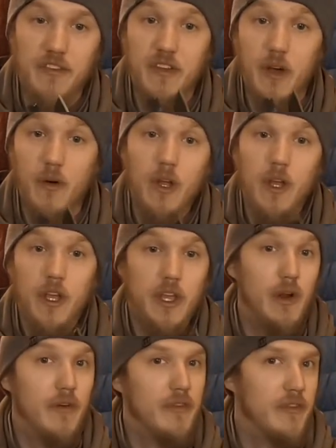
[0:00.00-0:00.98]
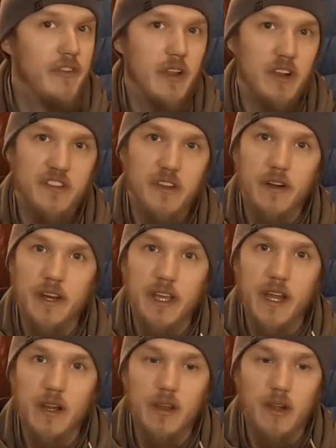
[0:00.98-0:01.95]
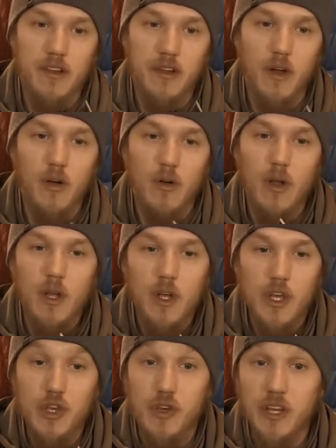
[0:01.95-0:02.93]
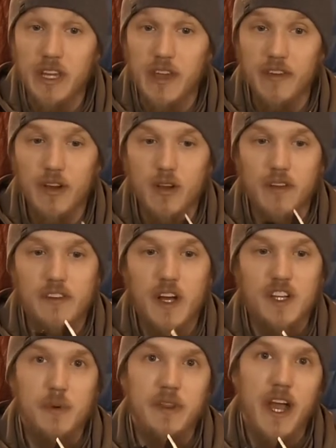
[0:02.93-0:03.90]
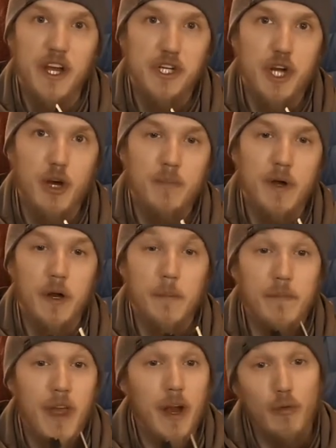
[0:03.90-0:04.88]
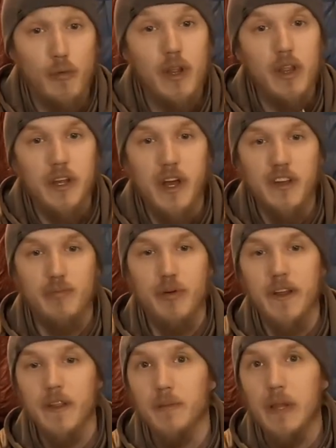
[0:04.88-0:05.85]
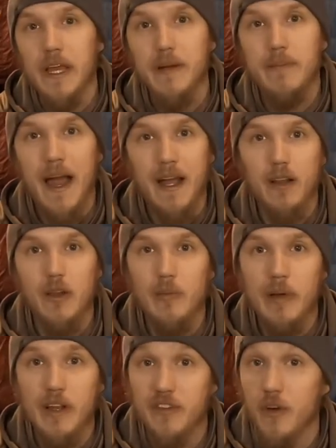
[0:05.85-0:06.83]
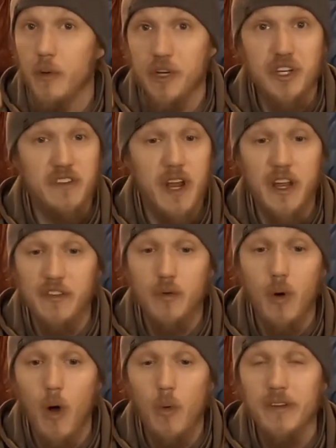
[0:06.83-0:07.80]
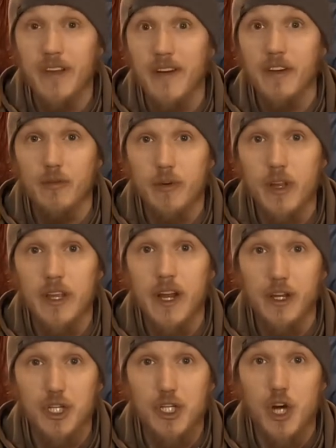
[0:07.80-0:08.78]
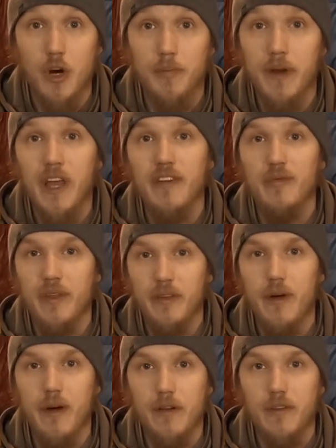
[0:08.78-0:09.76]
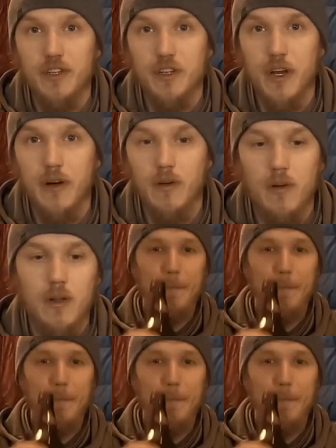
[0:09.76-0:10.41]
So, if you feel it's starting to get a little dull, you can give it a little touch with that sharpener, and it really does bring the blade back a little bit, so which is nice. You always have a really nice sharp knife with you out on the trail.